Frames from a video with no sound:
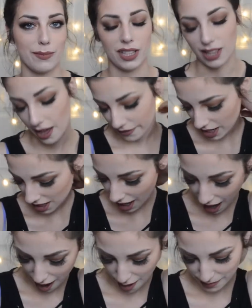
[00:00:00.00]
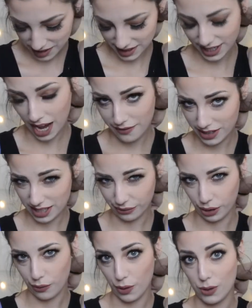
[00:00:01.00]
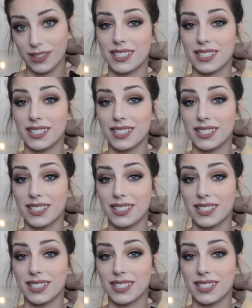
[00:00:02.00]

been loving, um, this is kind of a different route.